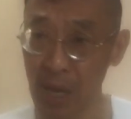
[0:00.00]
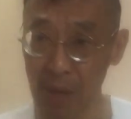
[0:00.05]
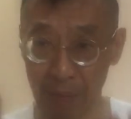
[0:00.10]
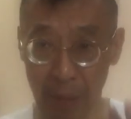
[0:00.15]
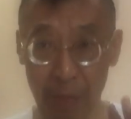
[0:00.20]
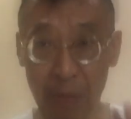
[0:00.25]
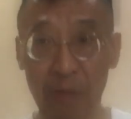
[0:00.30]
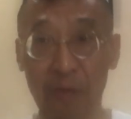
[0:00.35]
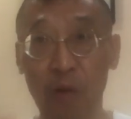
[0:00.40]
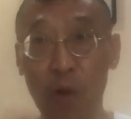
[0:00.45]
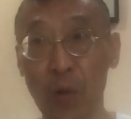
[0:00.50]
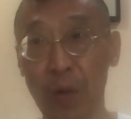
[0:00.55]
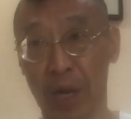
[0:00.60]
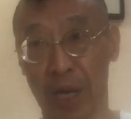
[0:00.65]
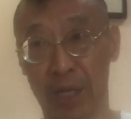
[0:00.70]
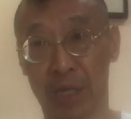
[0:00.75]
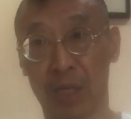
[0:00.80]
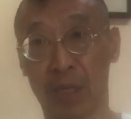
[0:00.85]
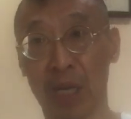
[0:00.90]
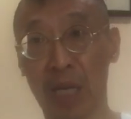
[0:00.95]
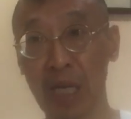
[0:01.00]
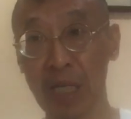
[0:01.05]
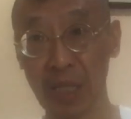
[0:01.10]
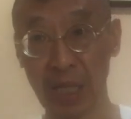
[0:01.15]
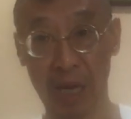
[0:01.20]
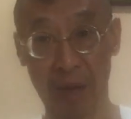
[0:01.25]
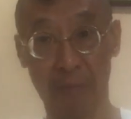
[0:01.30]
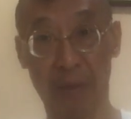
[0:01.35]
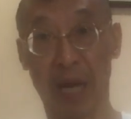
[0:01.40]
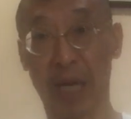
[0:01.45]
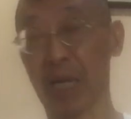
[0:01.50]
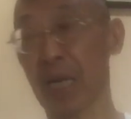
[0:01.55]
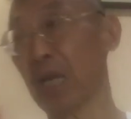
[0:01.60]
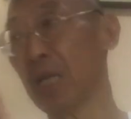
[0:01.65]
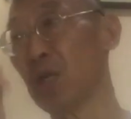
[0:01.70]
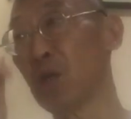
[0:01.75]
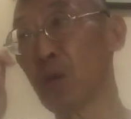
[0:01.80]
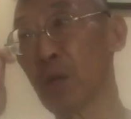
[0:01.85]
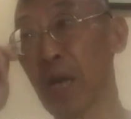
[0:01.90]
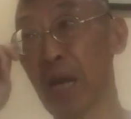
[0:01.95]
But before that, take a step back
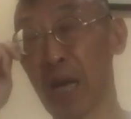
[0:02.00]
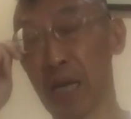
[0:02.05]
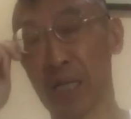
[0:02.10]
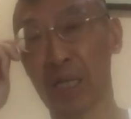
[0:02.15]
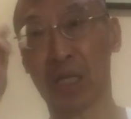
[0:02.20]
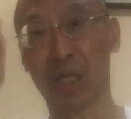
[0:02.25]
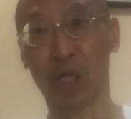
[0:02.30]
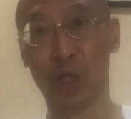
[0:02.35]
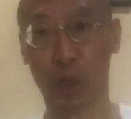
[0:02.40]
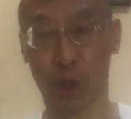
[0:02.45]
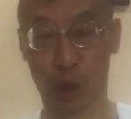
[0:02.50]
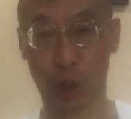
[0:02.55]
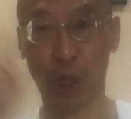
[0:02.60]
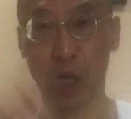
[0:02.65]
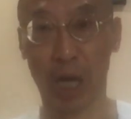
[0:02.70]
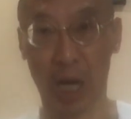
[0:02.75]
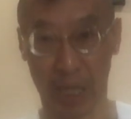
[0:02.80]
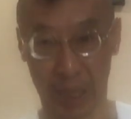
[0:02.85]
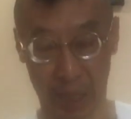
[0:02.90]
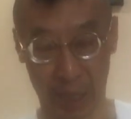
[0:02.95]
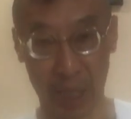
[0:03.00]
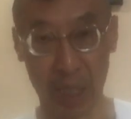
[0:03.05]
and look at this chart.